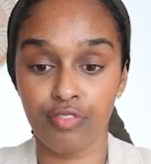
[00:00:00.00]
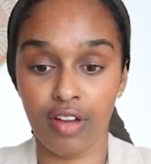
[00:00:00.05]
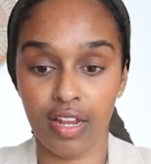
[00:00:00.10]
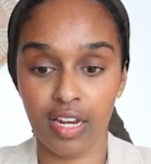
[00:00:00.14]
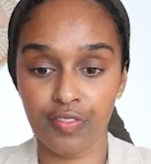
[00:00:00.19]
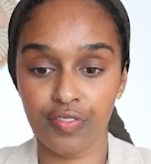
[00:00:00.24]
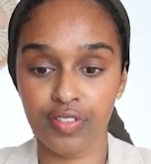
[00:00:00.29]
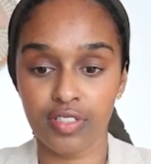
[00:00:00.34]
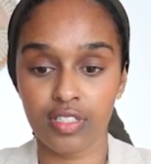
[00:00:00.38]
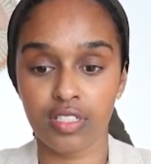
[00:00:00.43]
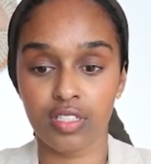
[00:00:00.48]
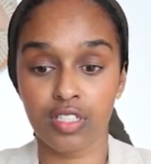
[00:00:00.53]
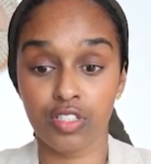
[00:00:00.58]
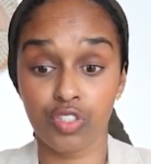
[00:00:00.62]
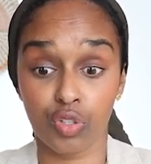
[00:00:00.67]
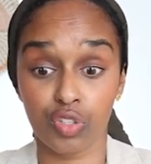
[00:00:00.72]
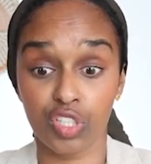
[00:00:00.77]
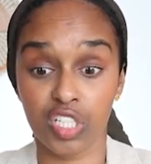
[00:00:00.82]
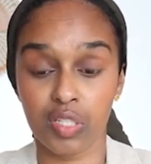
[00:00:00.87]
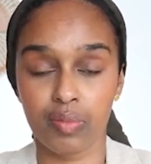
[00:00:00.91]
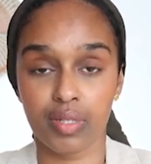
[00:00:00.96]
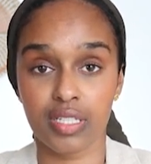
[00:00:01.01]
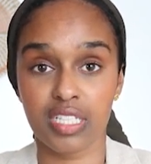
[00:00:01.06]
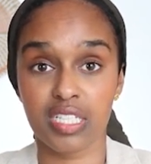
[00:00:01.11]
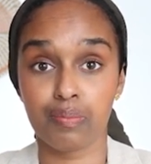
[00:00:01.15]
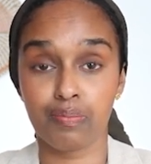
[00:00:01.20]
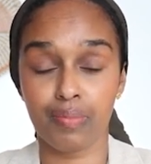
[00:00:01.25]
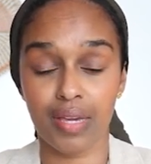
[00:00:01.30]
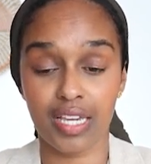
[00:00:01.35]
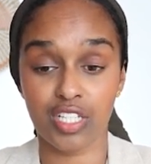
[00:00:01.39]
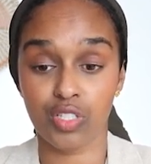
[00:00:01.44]
relevant
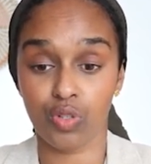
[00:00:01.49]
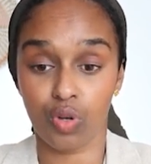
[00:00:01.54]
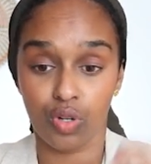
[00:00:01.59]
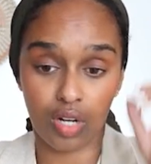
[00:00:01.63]
documents based